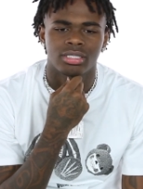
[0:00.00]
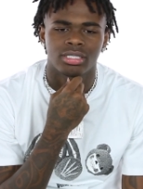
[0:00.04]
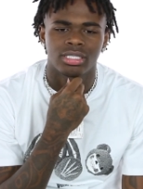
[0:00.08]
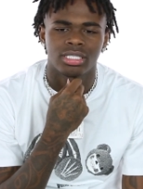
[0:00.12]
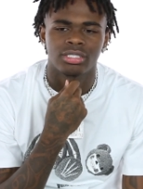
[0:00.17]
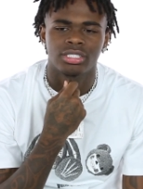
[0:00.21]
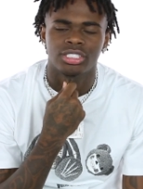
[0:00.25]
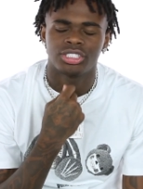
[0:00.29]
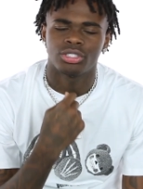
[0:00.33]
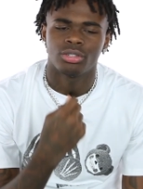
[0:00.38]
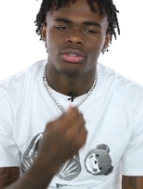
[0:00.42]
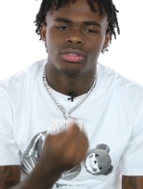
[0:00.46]

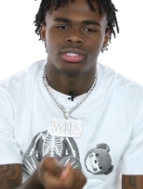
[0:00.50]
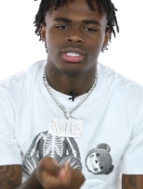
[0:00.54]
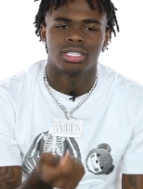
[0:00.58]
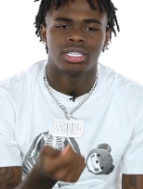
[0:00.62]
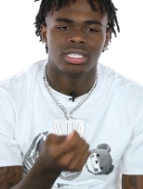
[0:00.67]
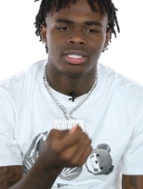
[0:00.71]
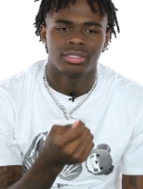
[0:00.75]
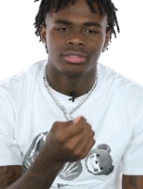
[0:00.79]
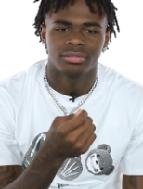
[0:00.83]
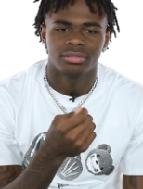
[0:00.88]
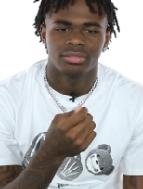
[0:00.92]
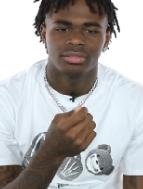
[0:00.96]
he showed
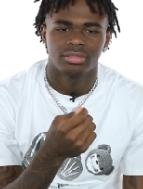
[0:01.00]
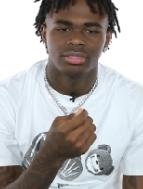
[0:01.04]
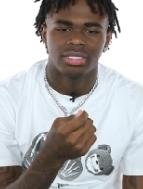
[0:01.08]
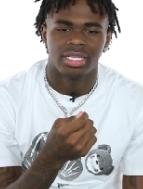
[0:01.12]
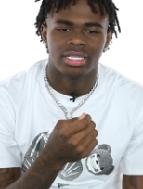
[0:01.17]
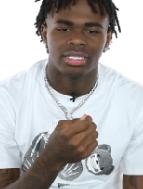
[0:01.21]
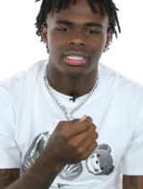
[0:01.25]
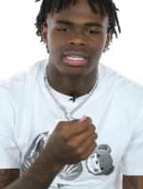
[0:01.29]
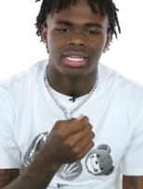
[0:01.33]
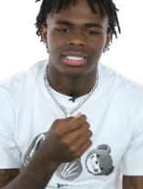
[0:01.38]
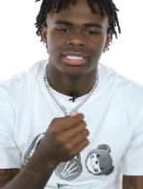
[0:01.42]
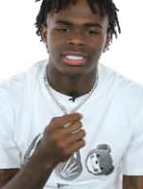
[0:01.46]
love.
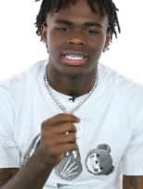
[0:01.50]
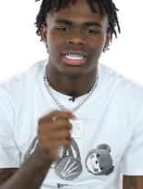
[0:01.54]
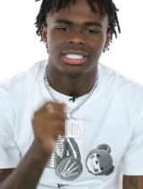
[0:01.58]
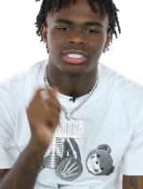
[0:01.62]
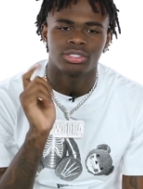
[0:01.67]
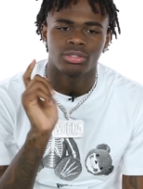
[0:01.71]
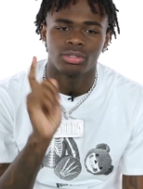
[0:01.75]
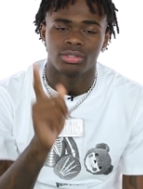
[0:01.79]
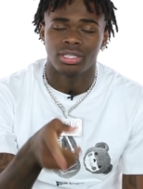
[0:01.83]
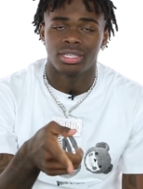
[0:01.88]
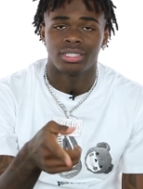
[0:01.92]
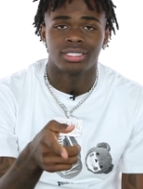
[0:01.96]
Like I think I
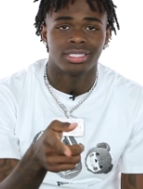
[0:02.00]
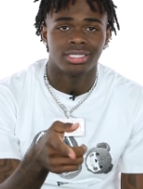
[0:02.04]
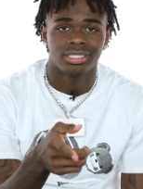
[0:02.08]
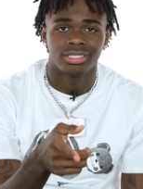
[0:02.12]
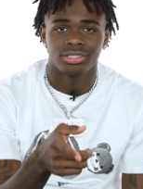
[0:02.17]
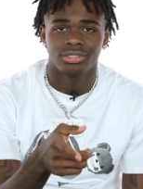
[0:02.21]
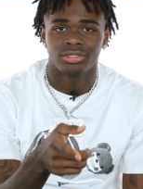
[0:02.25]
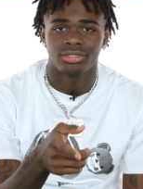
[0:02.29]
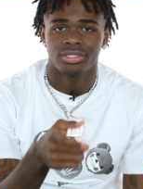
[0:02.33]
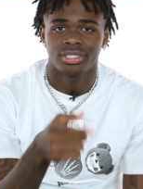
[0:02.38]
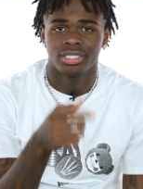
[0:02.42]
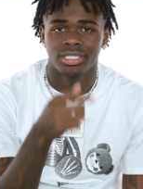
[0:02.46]
showed love to his
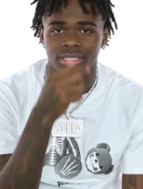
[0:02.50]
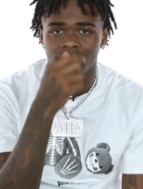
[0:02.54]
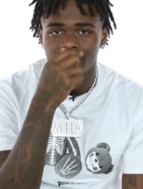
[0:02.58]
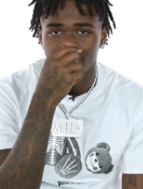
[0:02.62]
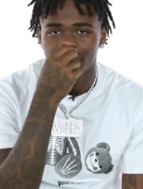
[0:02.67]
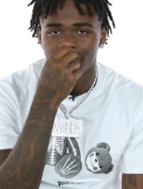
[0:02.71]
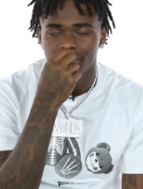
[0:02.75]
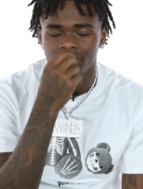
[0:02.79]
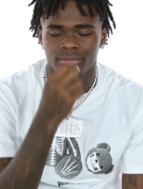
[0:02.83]
story.